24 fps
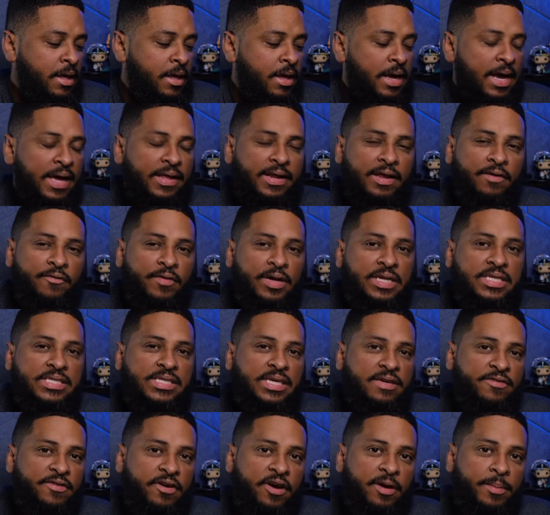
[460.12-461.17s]
I didn't really
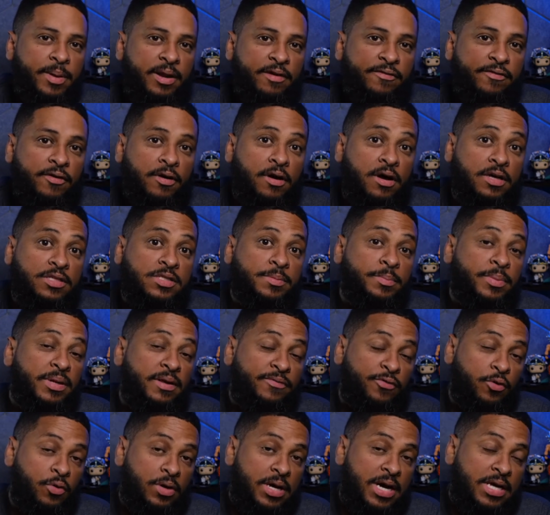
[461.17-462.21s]
see very many flaws, but
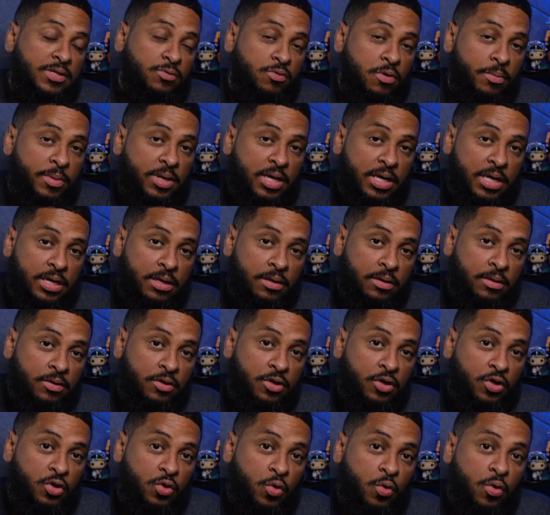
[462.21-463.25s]
if you guys want me to,
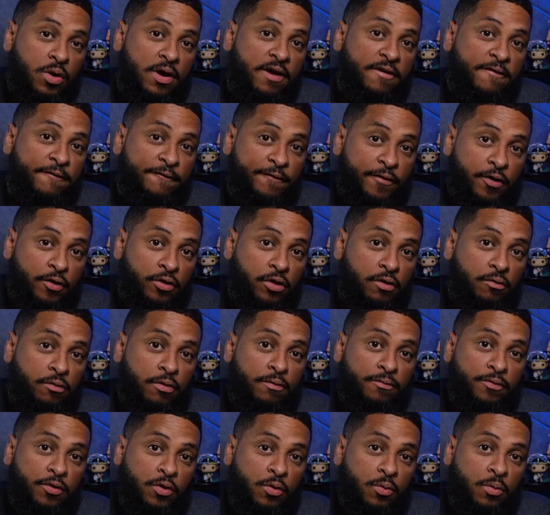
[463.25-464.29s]
to do a further
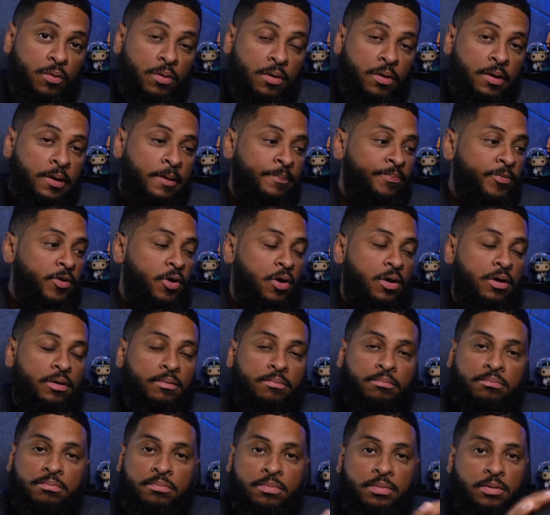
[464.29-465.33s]
review on
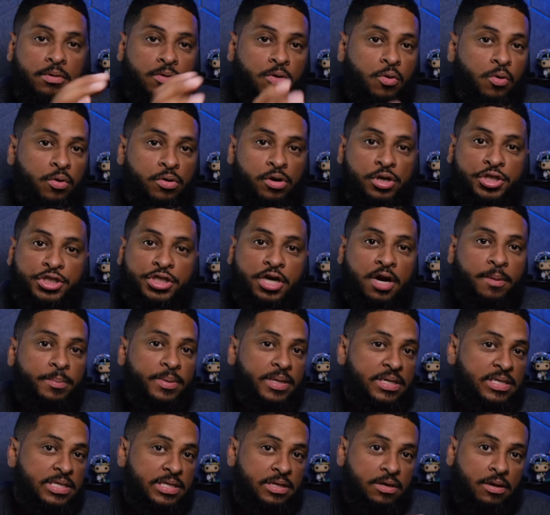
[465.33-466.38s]
the corner
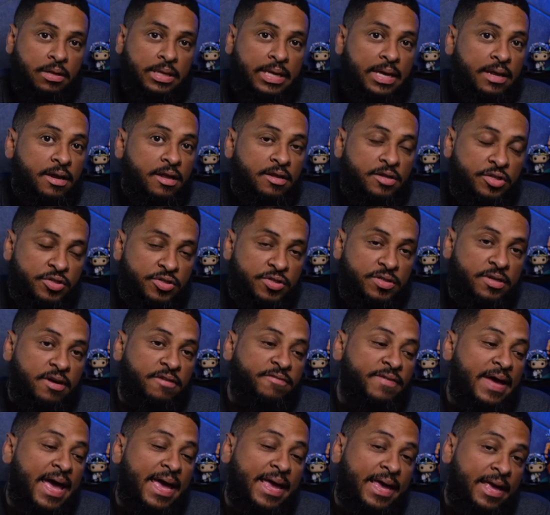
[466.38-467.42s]
sharpness and all that other stuff,
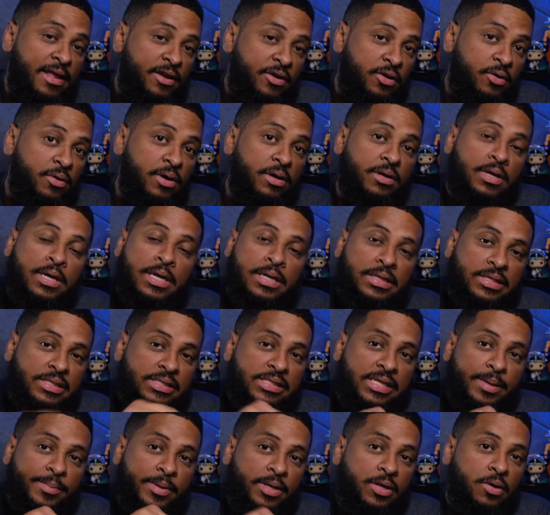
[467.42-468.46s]
I can do it. Just
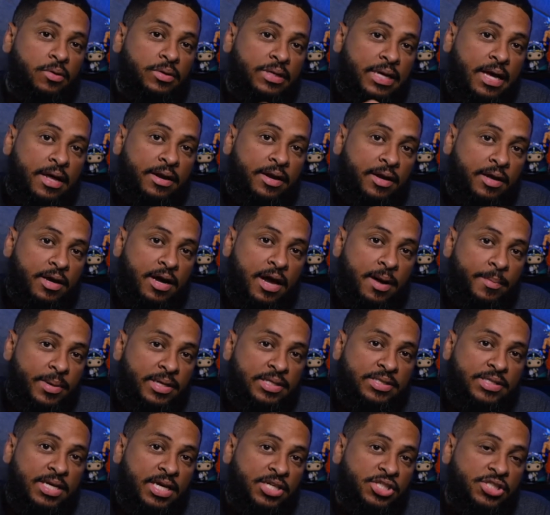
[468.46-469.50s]
let me know down in the comment
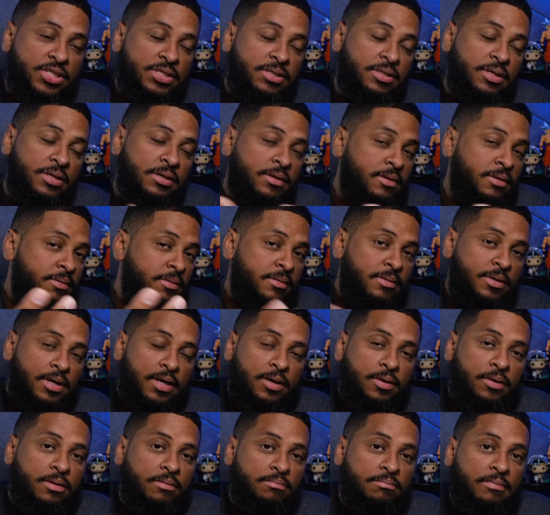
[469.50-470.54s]
section
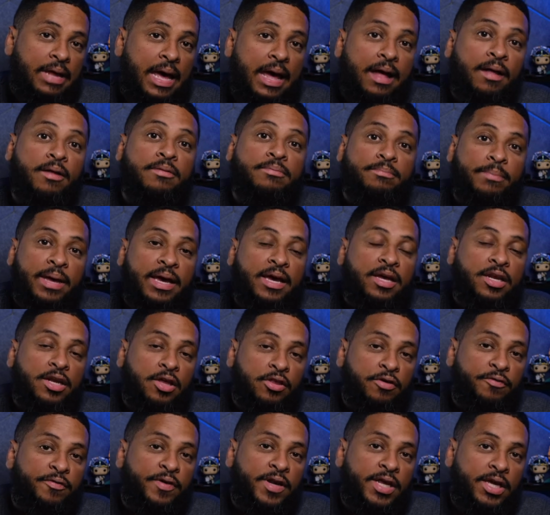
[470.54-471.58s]
and I'll make
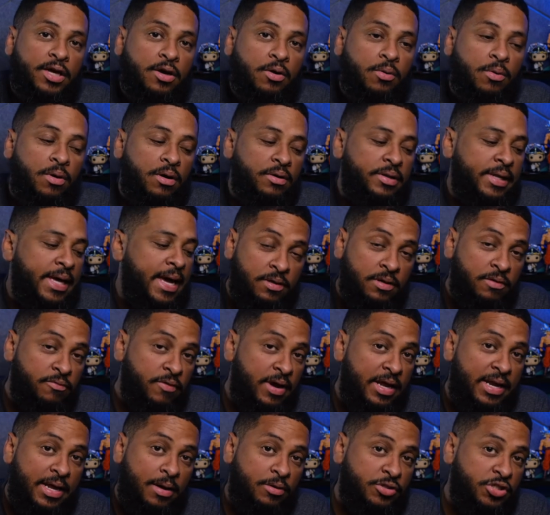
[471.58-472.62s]
another video on that.
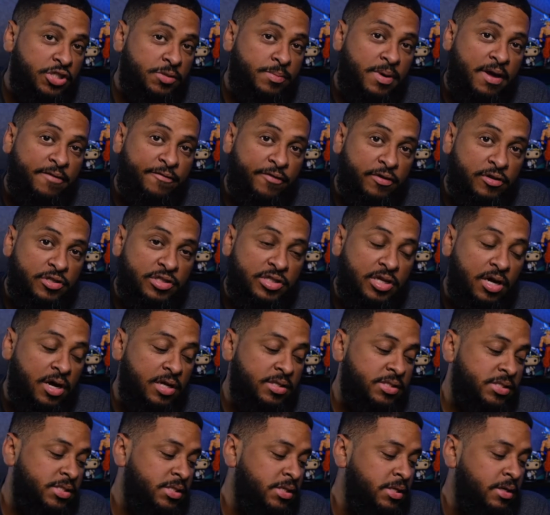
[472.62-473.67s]
Right now it's just my first
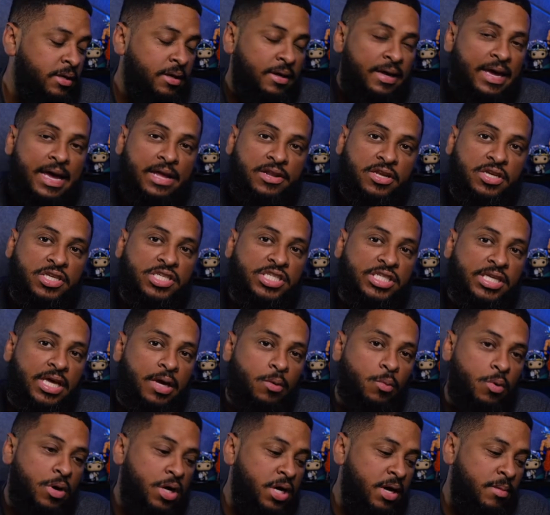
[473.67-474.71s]
thoughts and just
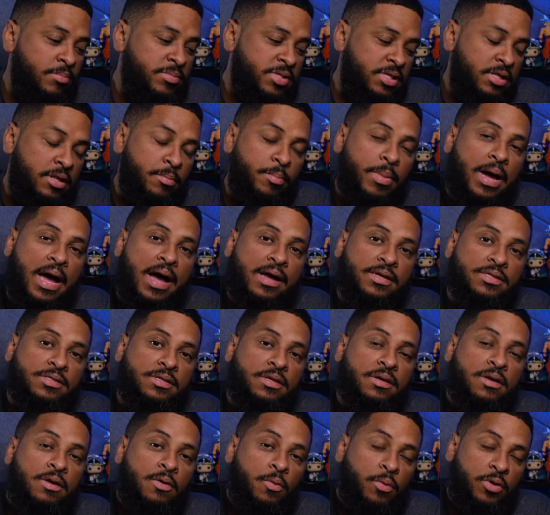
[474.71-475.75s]
seeing what comes in the box
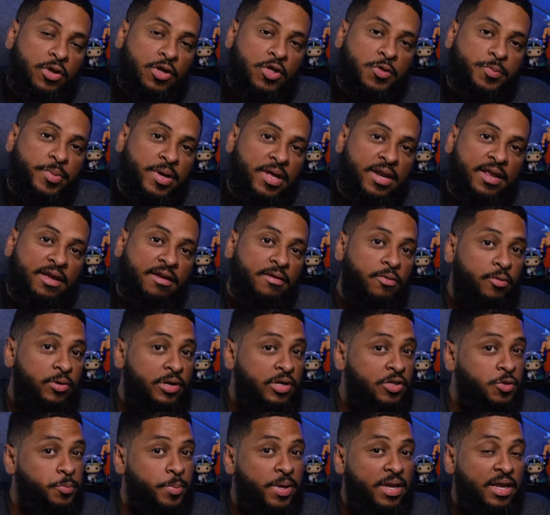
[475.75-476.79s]
when you're spending when
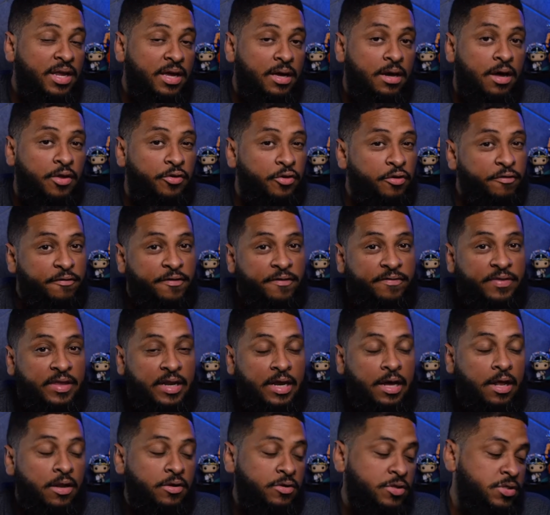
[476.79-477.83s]
you're spending under
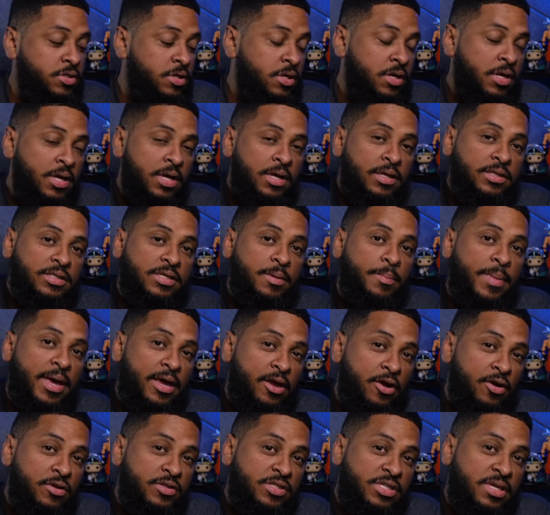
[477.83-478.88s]
$50 to make
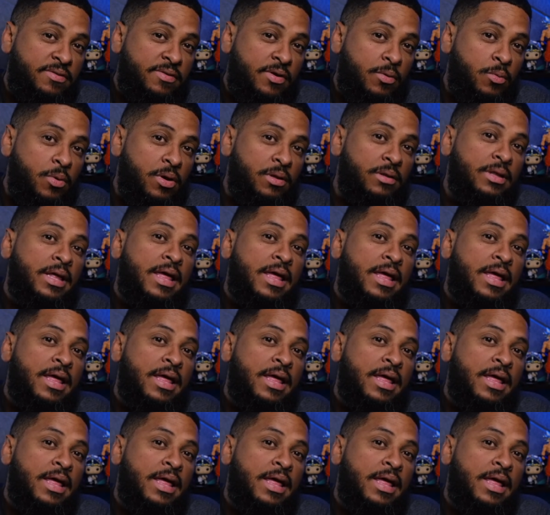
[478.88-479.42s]
your zv one